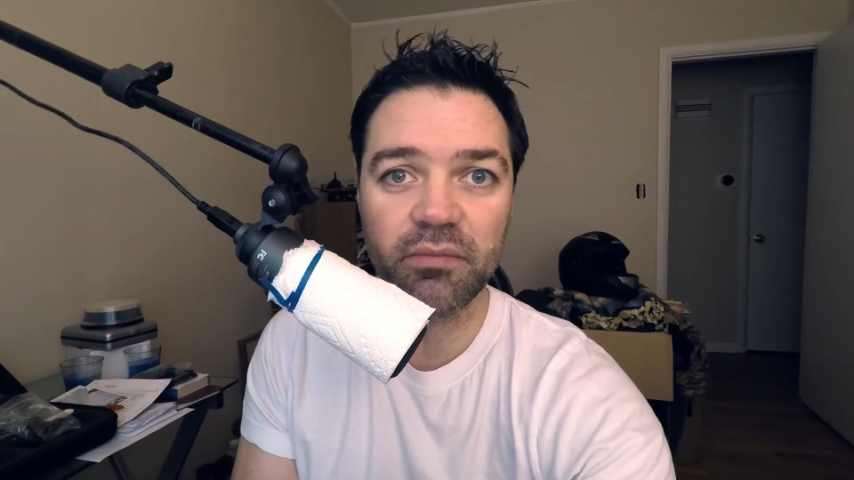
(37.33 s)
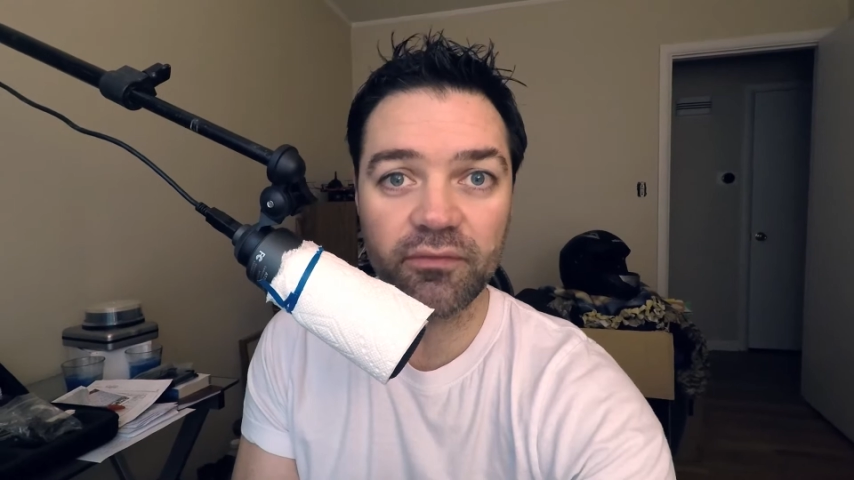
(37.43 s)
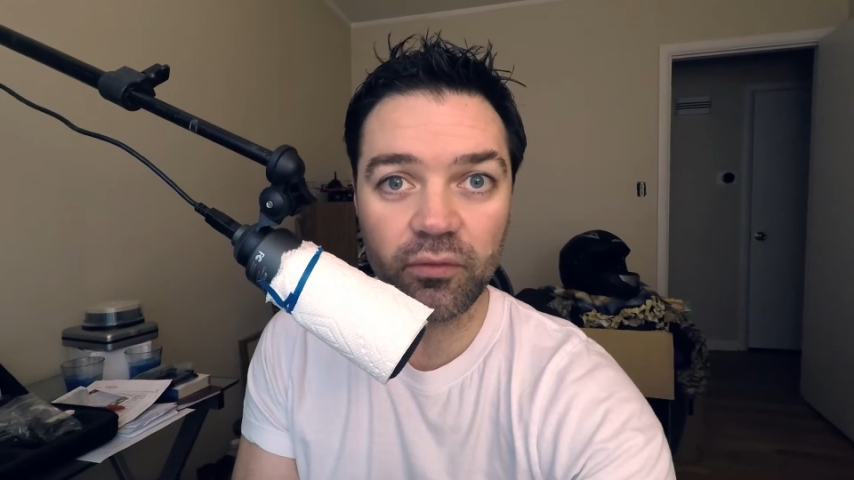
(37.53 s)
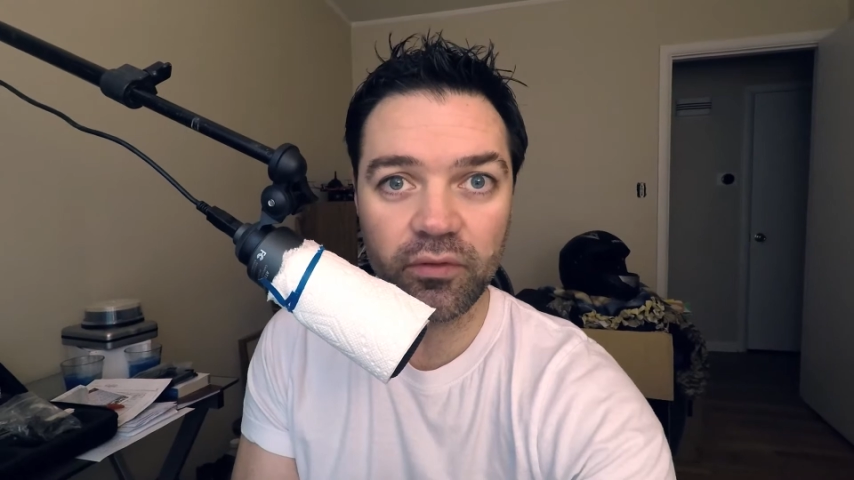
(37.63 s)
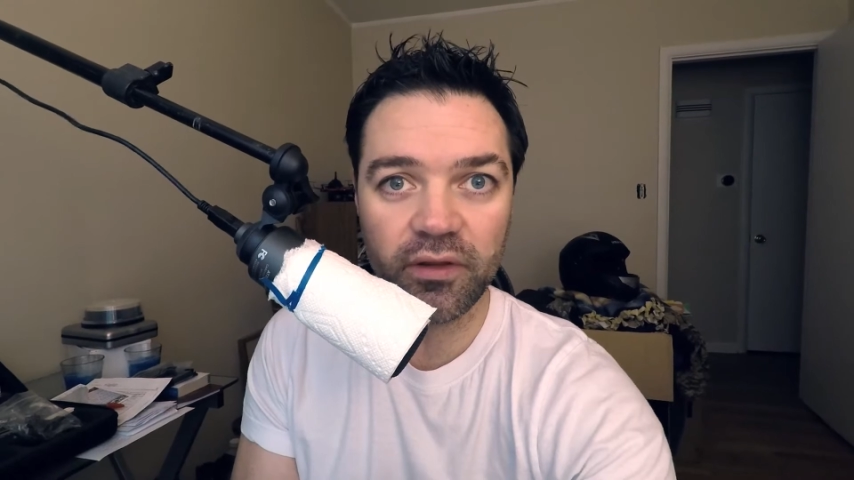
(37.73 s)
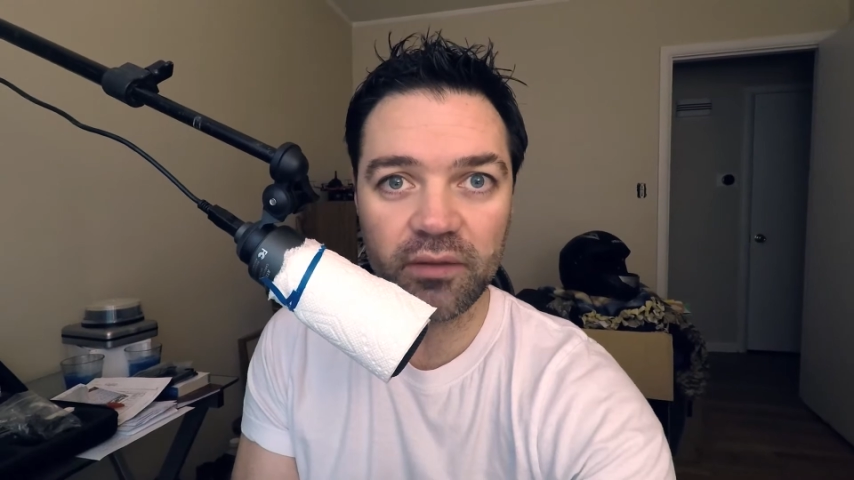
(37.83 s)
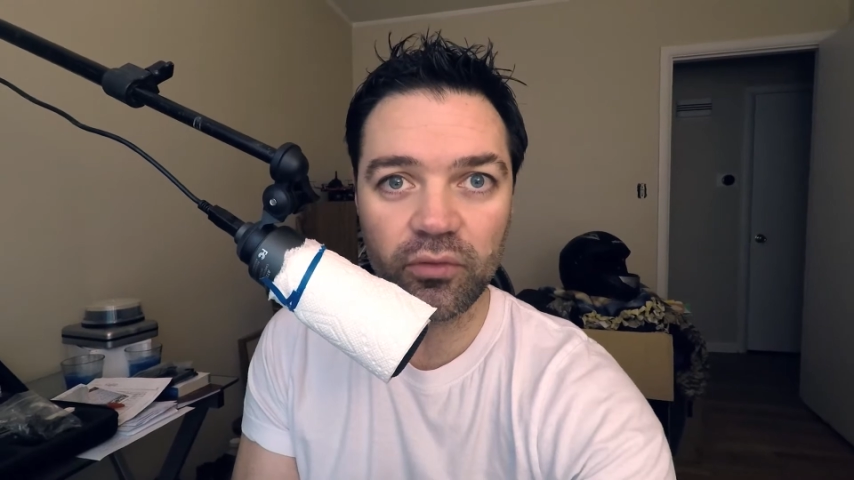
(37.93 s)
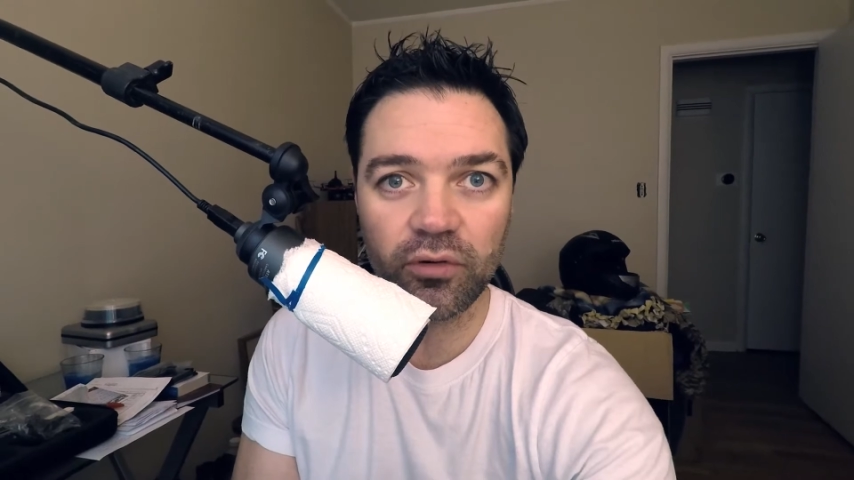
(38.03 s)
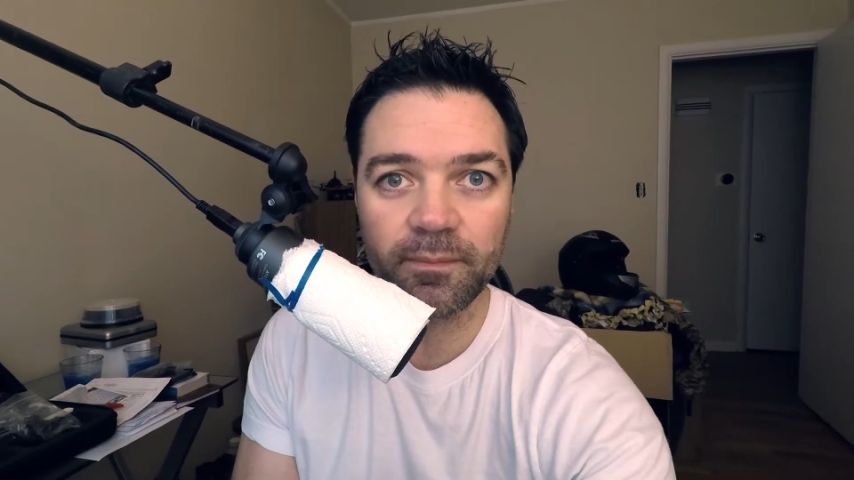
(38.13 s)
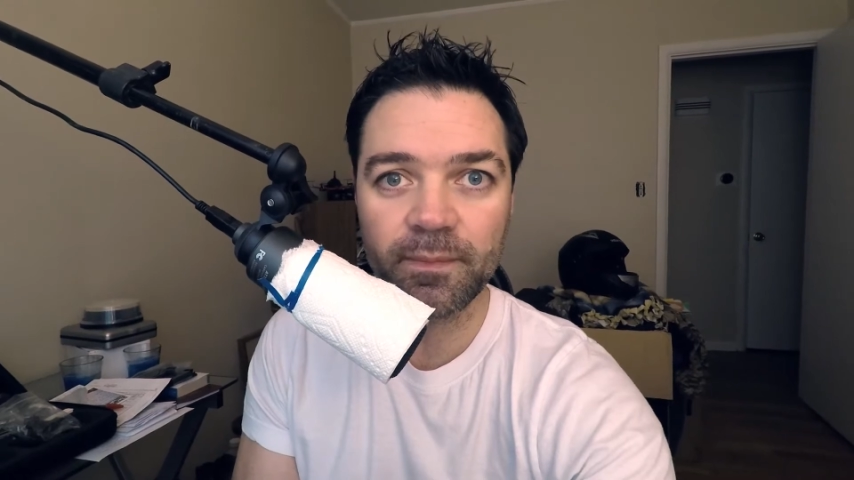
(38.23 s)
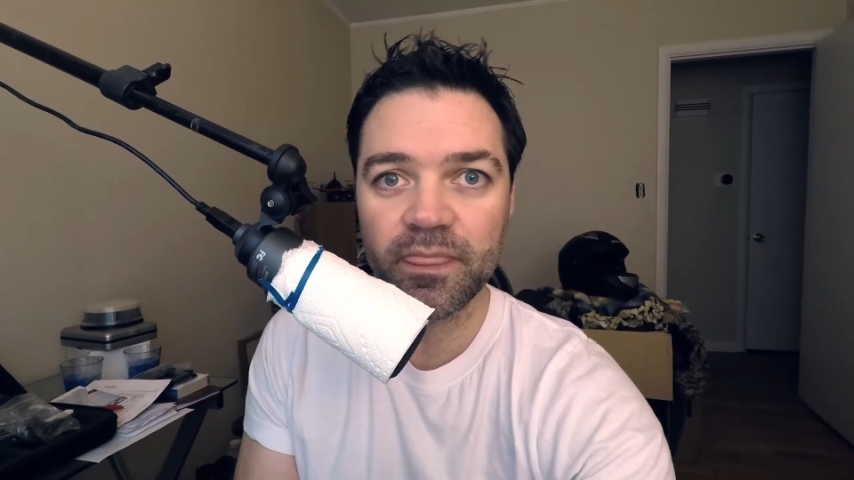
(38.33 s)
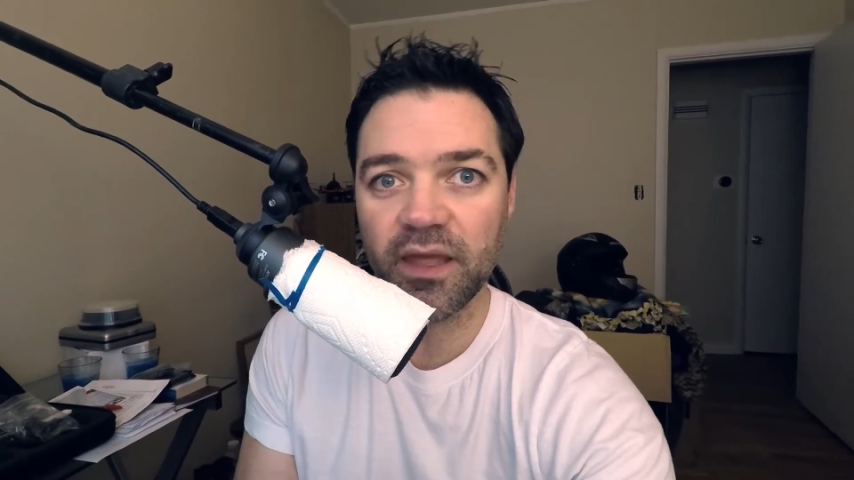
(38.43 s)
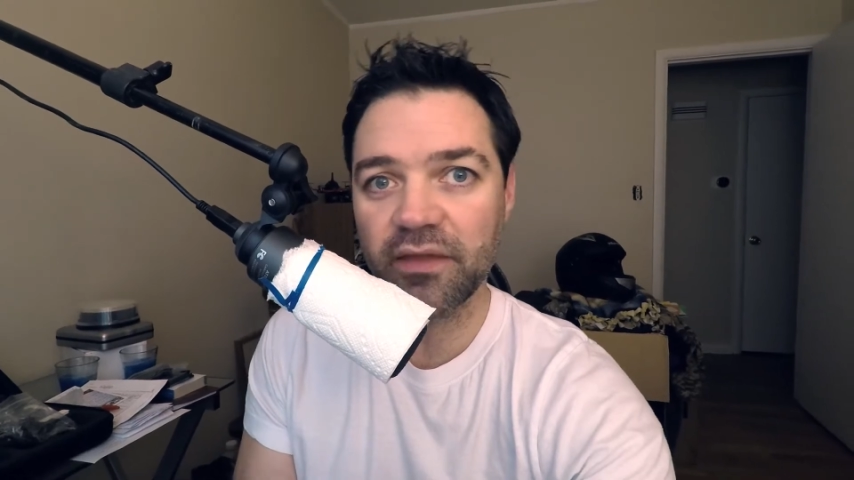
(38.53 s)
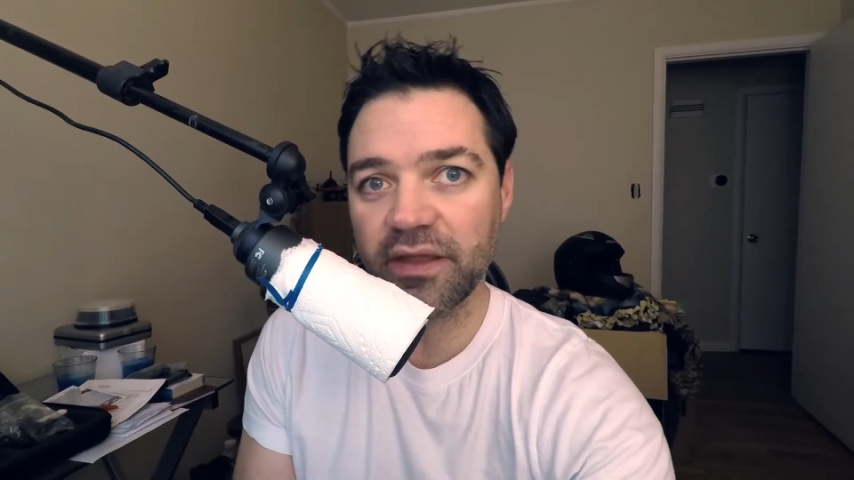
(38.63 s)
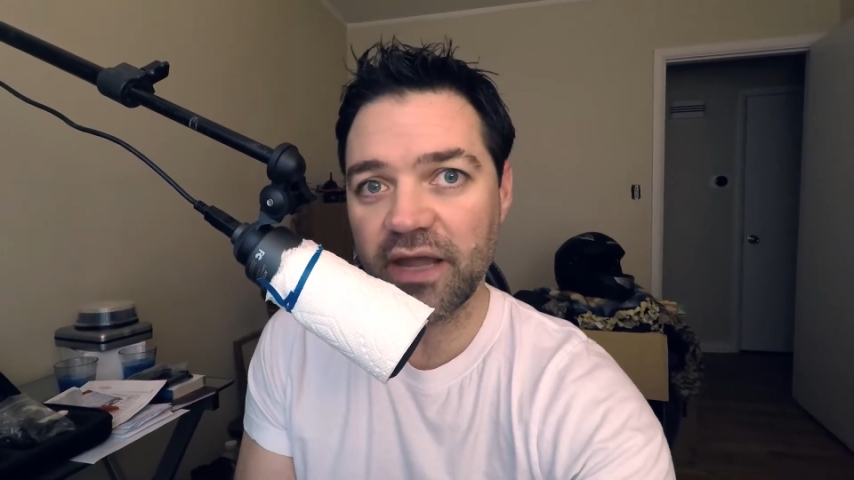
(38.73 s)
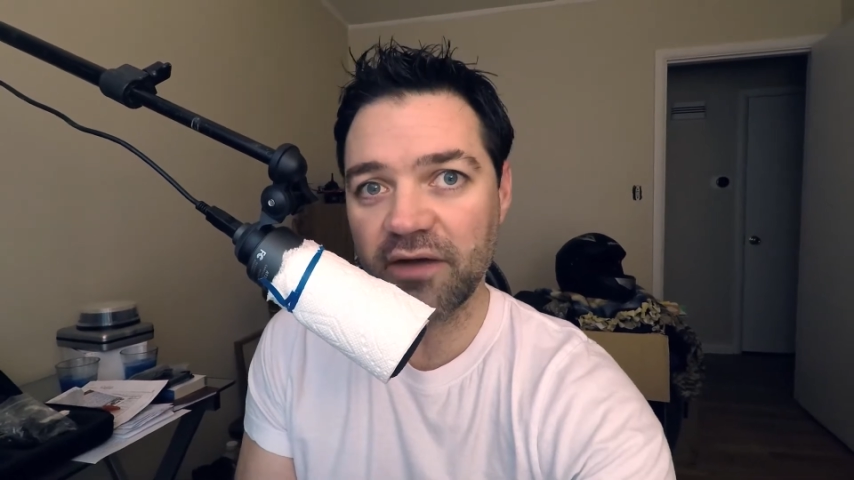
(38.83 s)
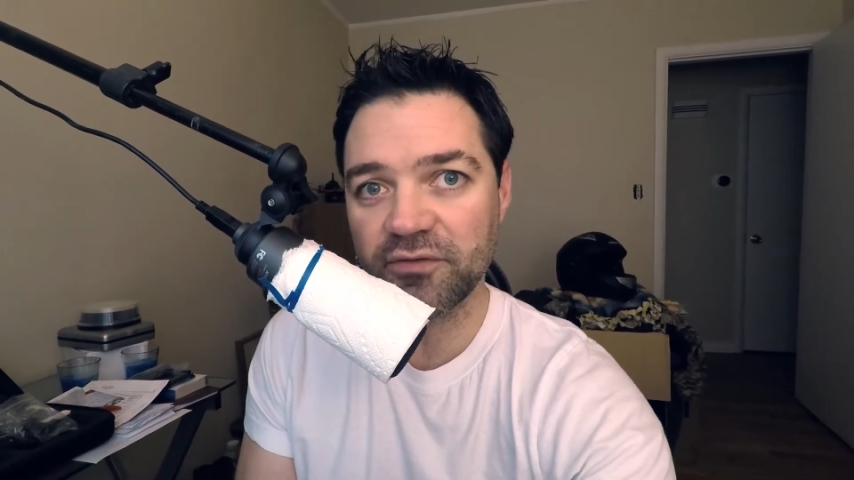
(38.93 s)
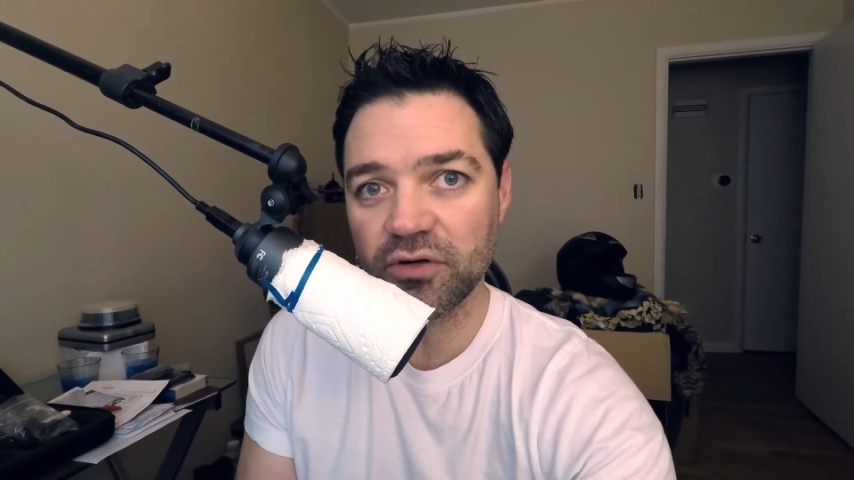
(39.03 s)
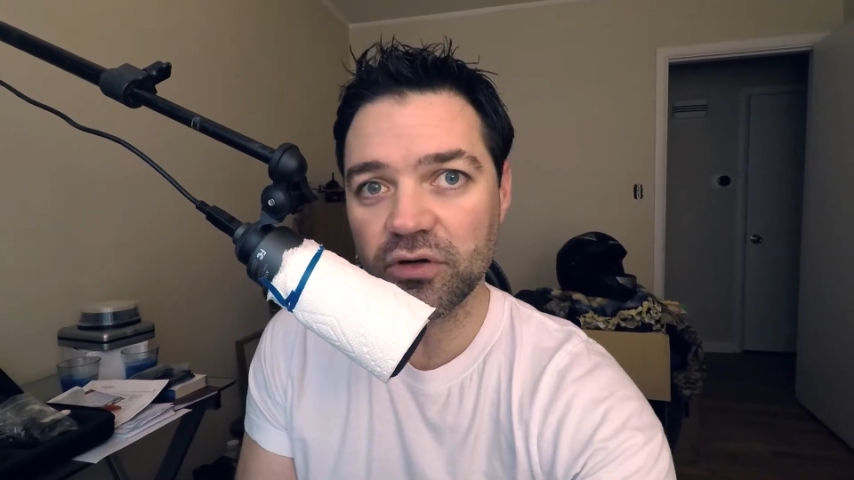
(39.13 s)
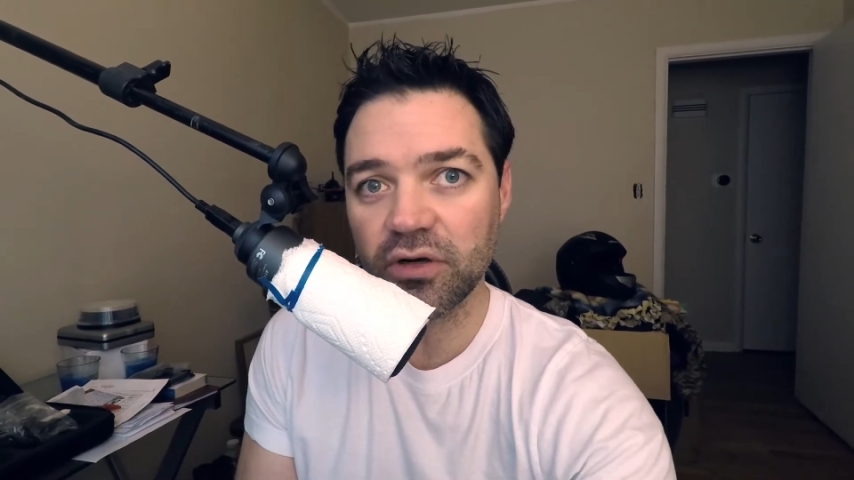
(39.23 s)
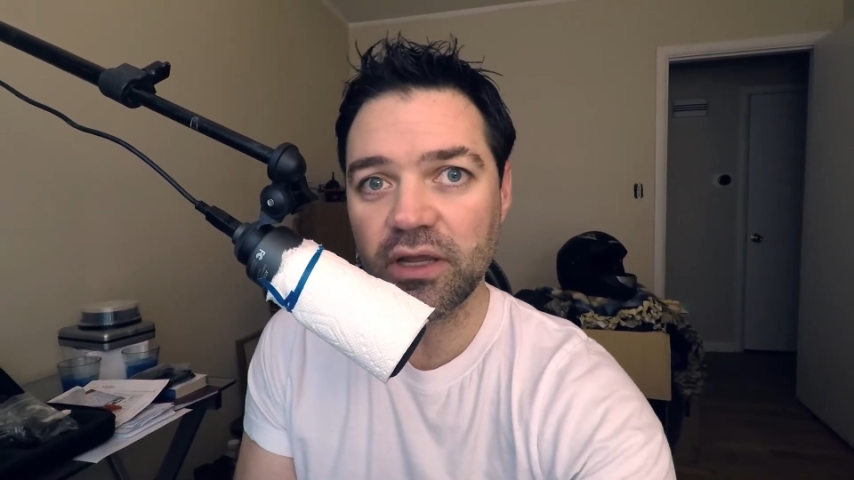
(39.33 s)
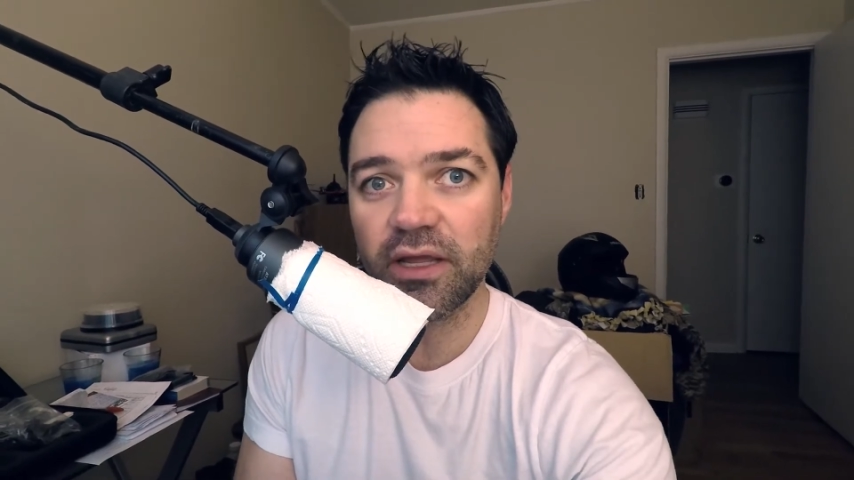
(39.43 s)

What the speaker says: before the gimbal and then after,